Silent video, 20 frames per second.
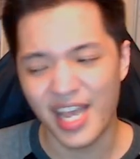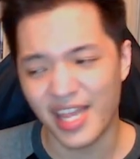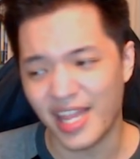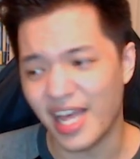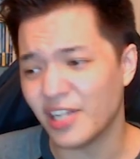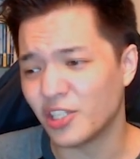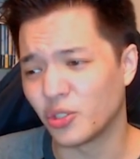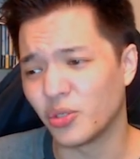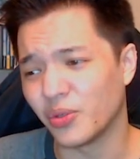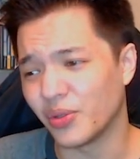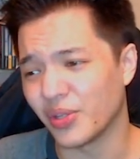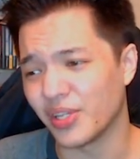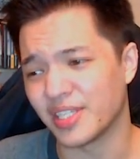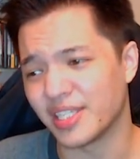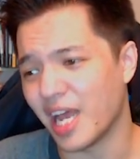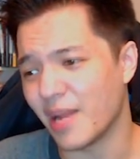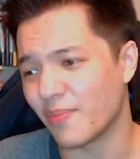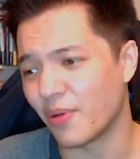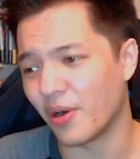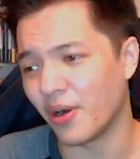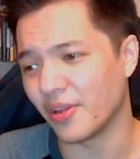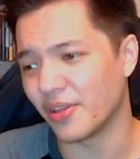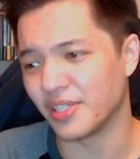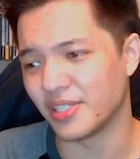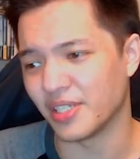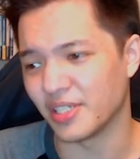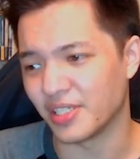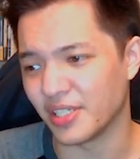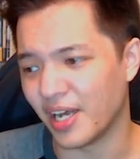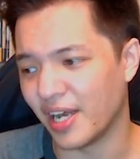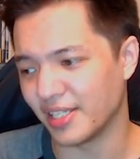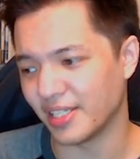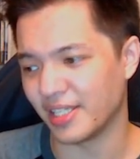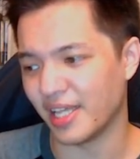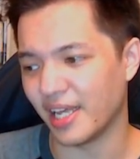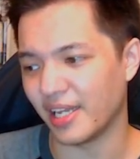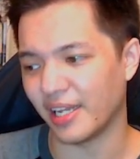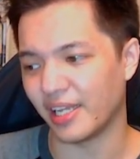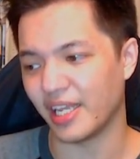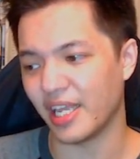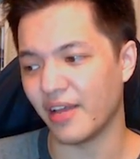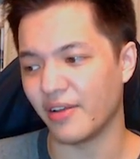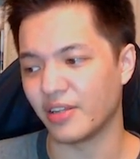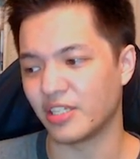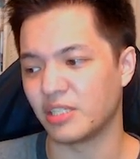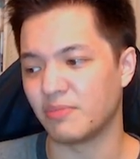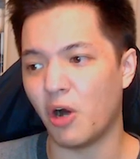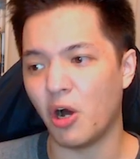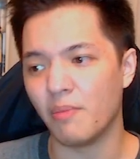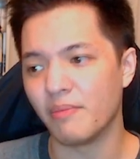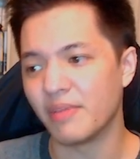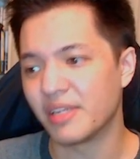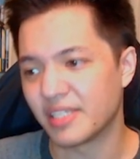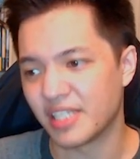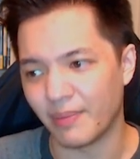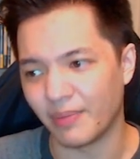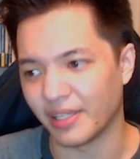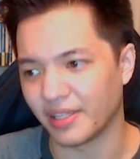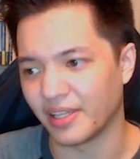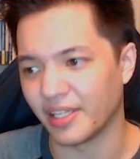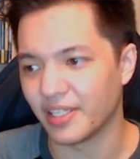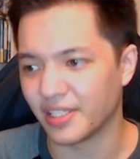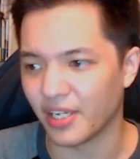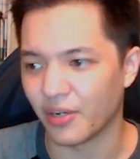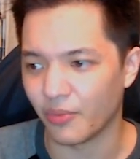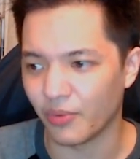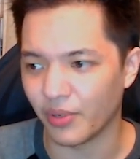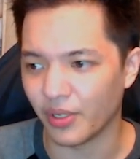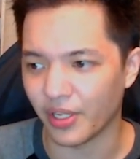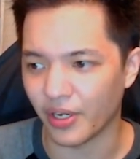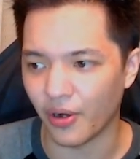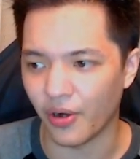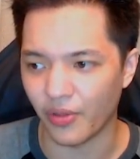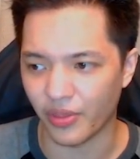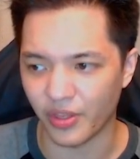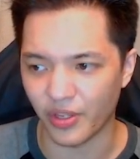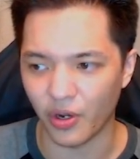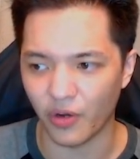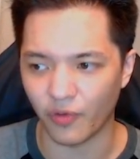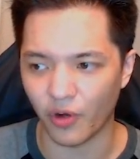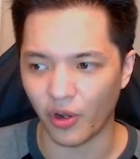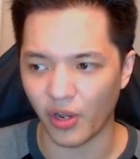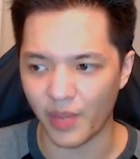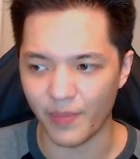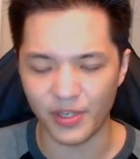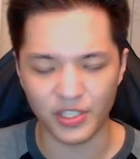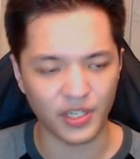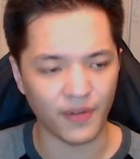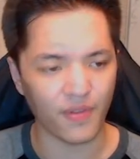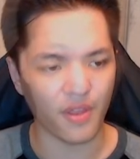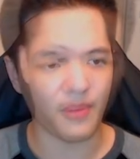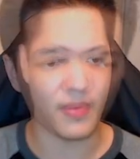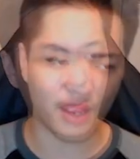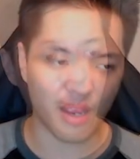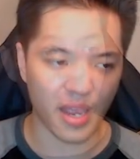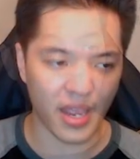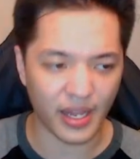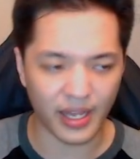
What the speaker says: truly the sad part of these designs, is that like a small misstep like this can really hurt the overall image of them.